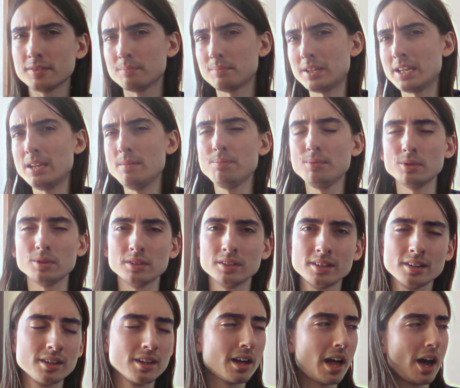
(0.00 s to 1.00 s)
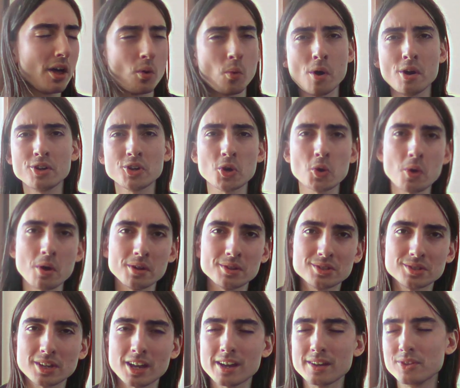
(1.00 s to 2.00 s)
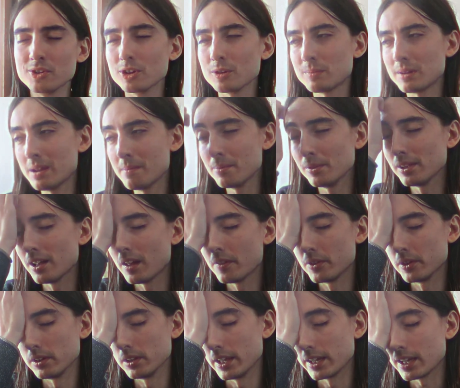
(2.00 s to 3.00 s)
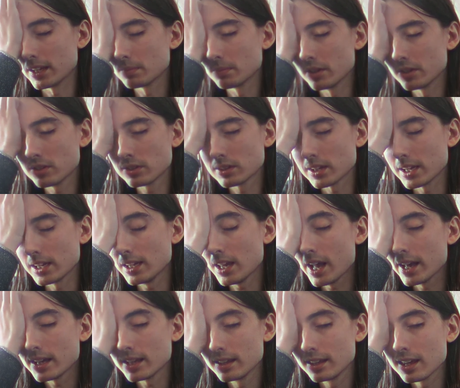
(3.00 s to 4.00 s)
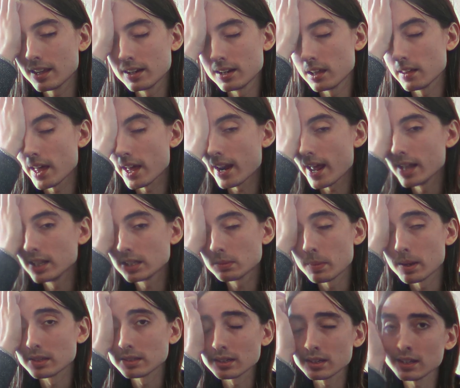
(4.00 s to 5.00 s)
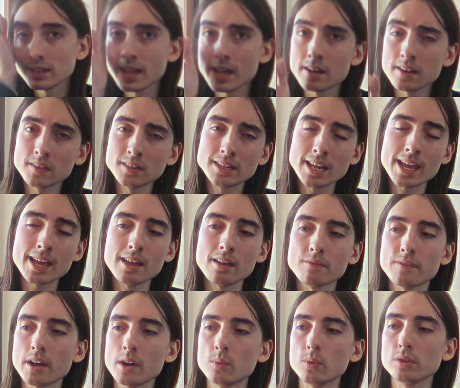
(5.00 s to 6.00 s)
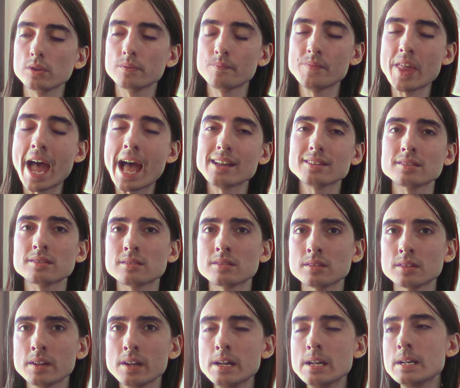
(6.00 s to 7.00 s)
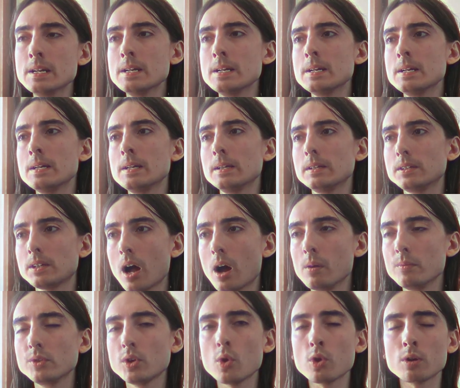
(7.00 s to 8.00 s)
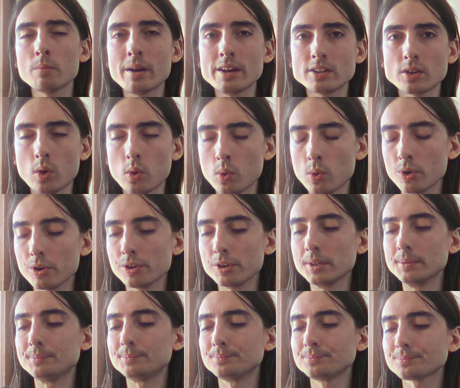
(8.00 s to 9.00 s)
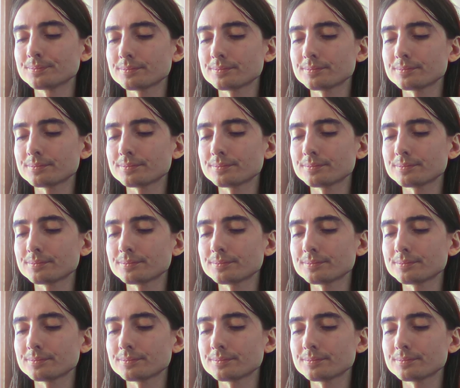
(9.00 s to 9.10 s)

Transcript: people. I don't want to go outside. There are people out there. Like, as much as I can get into that headspace. At the end of the day, if I were asked to go to my core